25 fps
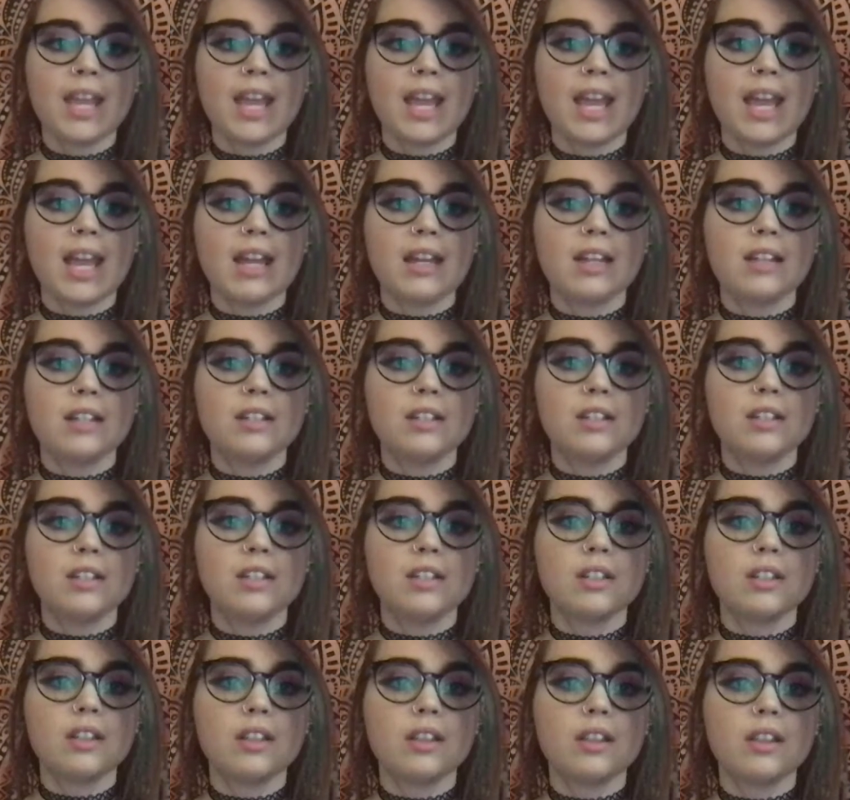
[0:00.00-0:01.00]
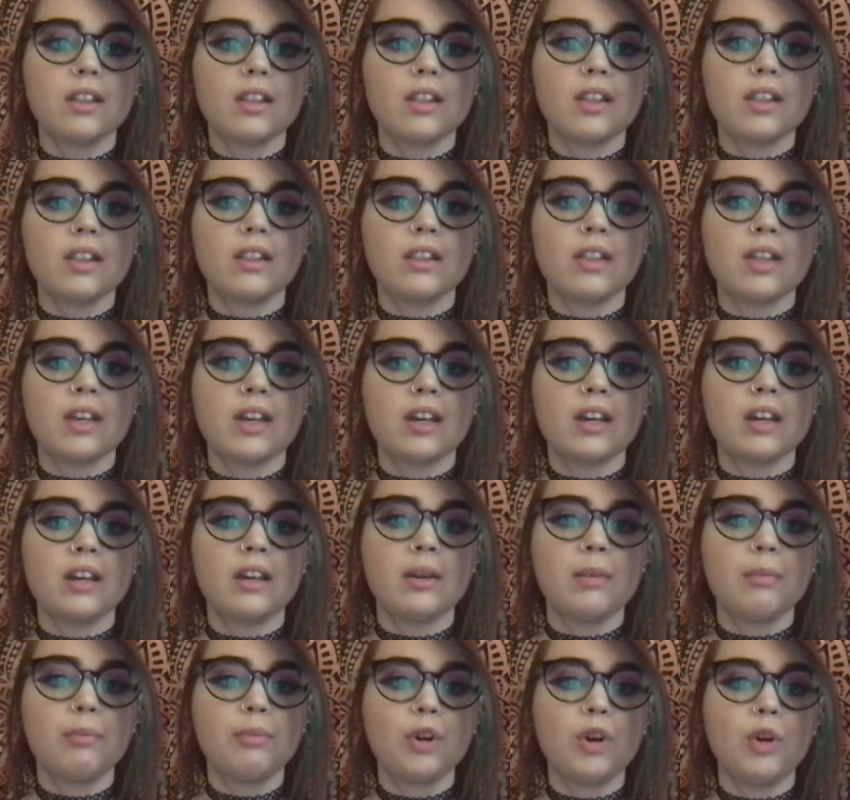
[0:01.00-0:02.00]
and
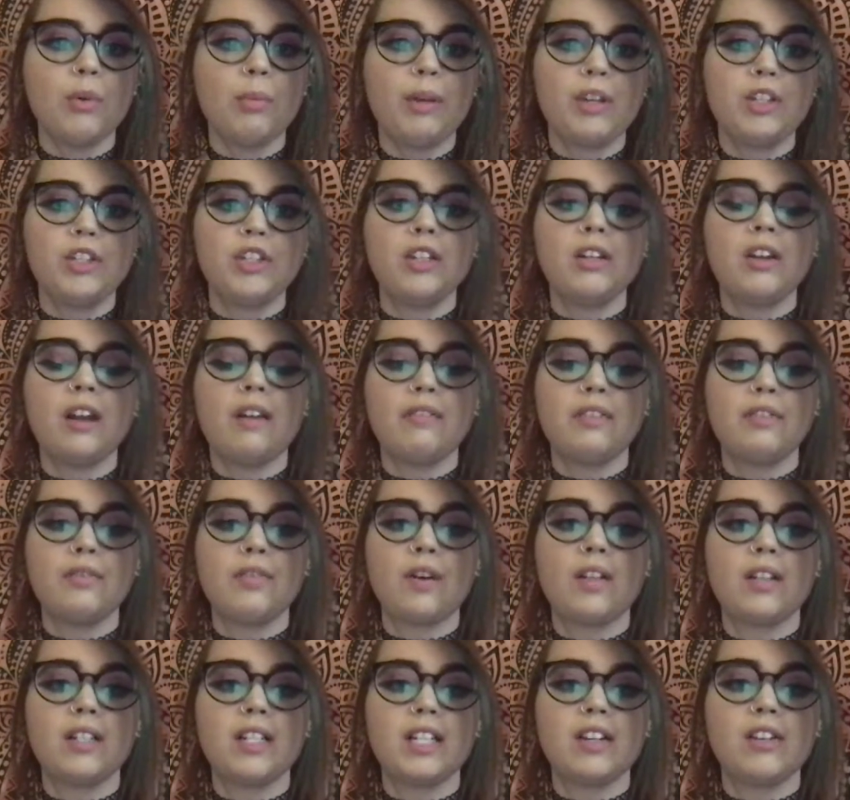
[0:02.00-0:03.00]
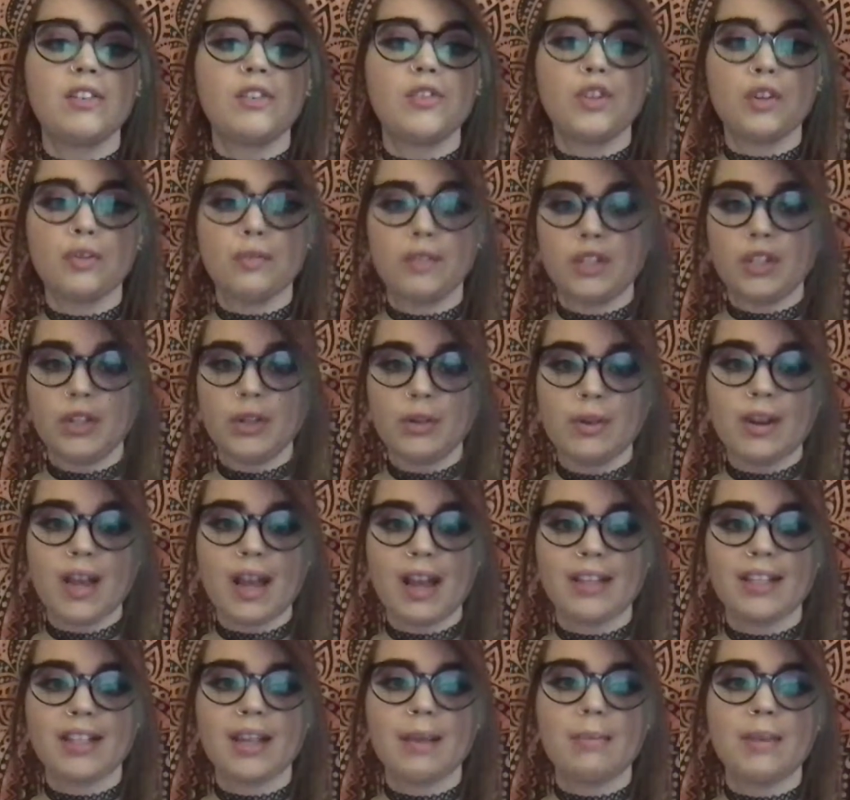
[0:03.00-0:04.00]
the prohibition of involuntary servitude
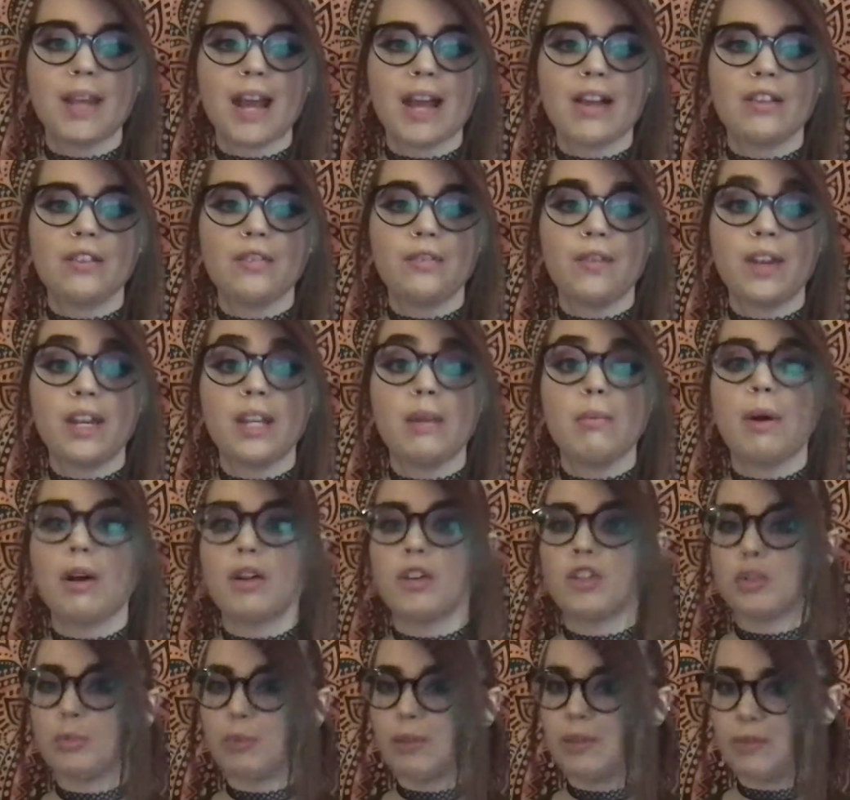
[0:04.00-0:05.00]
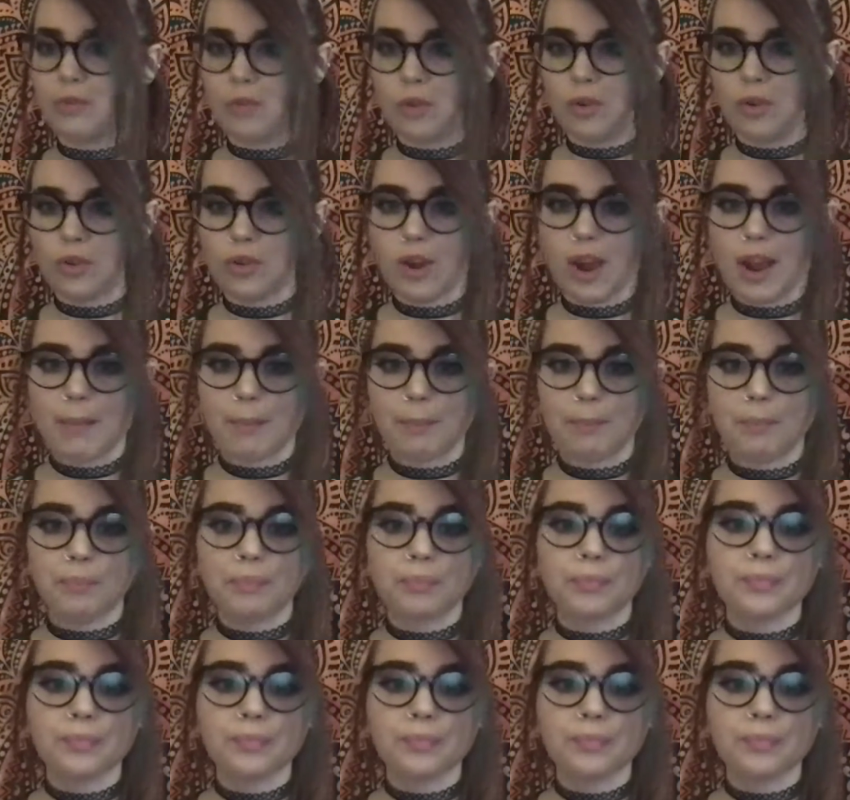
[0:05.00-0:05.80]
except as fitting punishment for the crime.